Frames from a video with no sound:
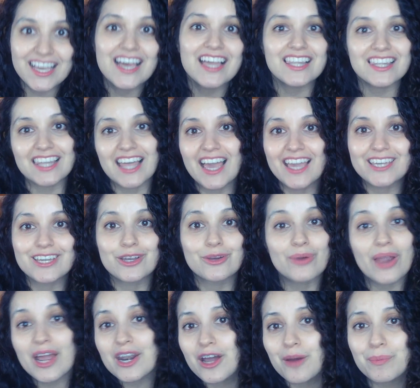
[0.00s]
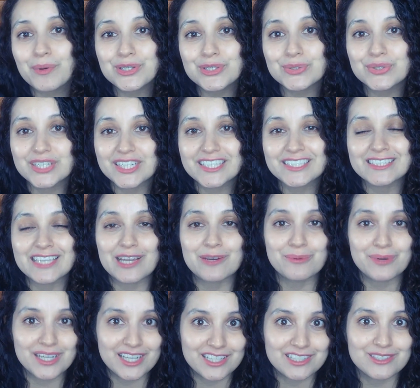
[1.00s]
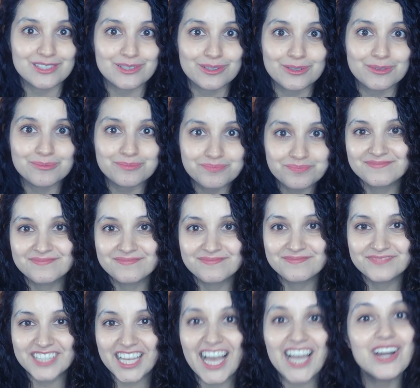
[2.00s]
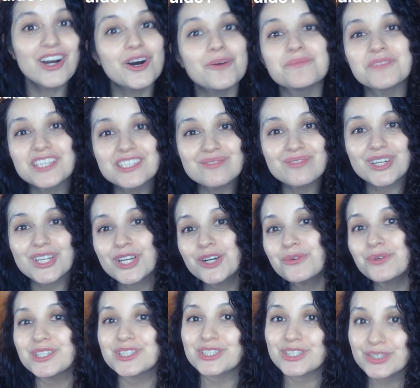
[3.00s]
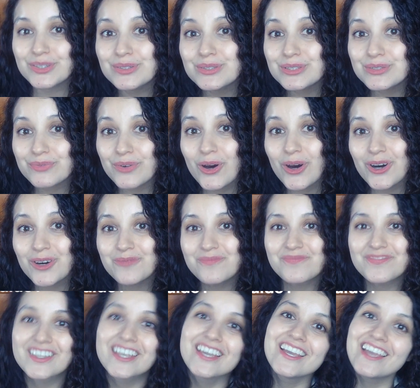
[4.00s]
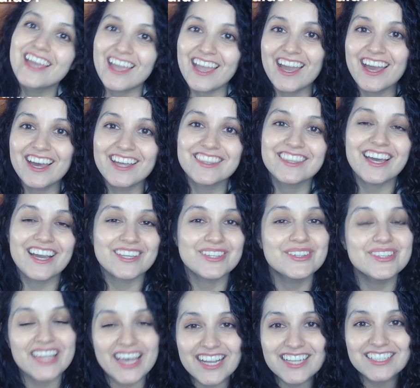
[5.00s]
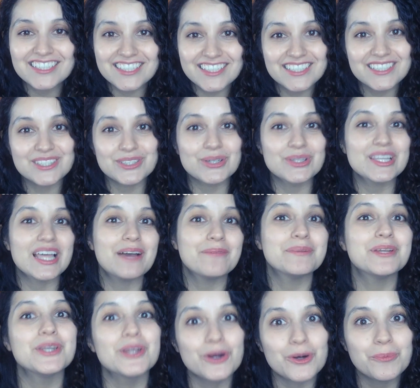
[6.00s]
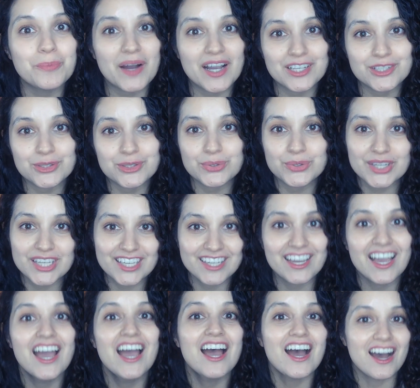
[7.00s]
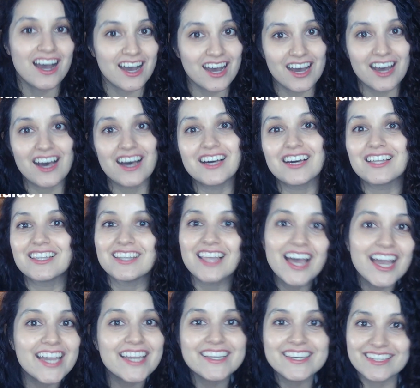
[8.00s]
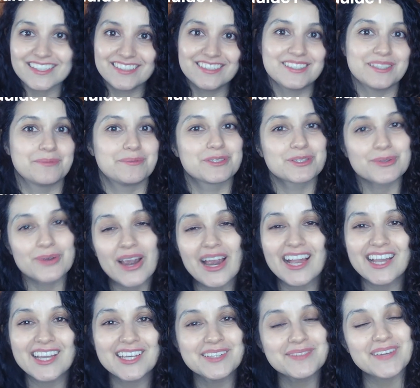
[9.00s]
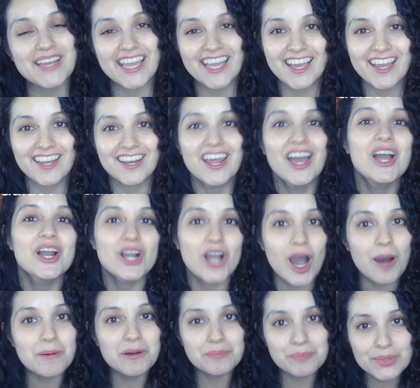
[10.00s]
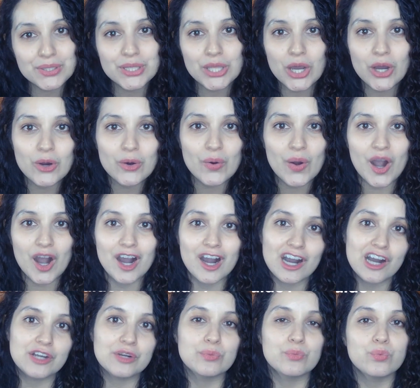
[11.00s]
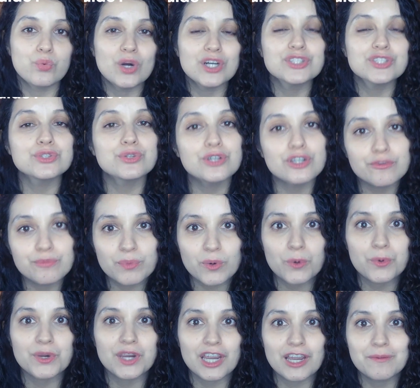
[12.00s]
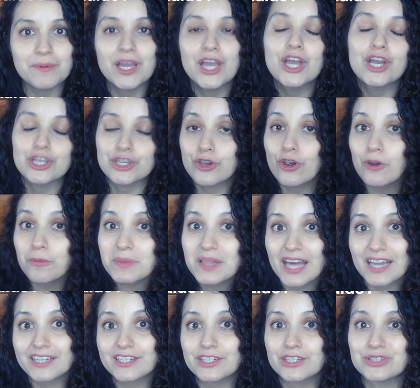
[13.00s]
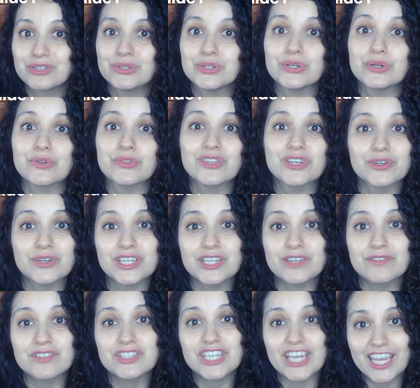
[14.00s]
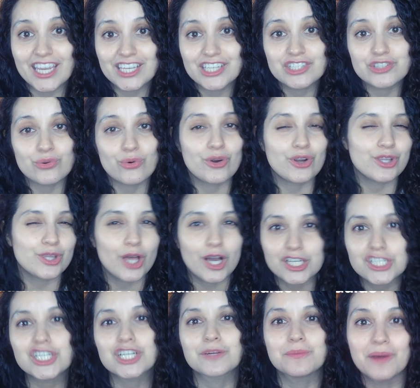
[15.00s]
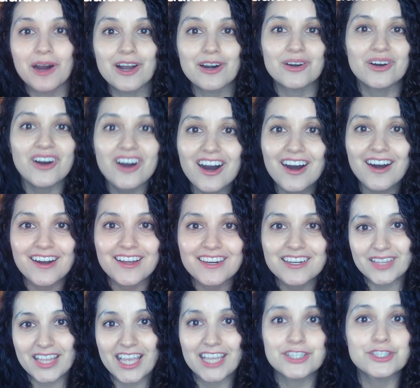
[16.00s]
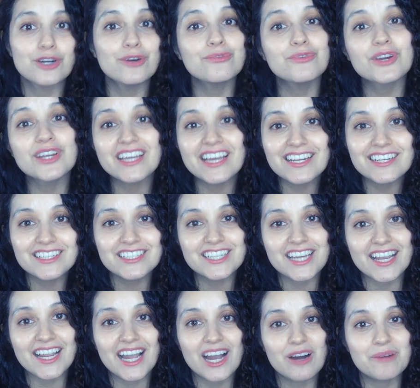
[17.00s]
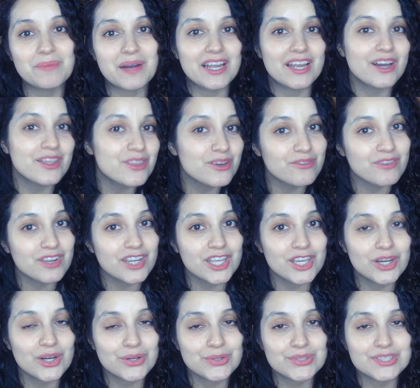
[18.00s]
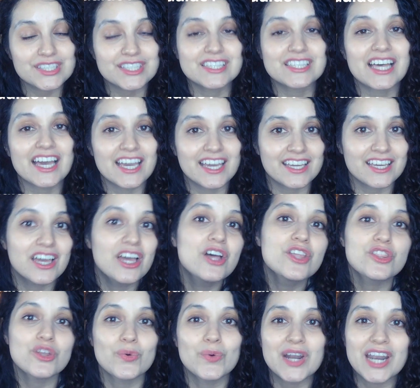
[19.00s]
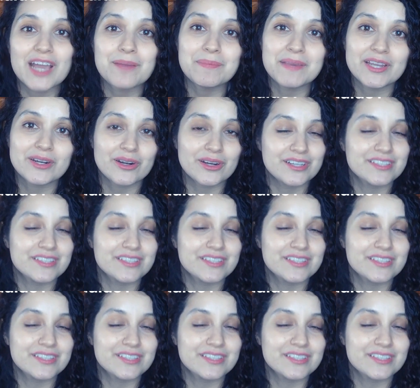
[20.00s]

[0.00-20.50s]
like grant opportunities I run into. I hope this video was useful and that you liked it, so let me know by doing a like and subscribe, and comment below on what sort of program you're planning to do your theory of change or logic model on. And don't forget to check out my other videos like the one I made on a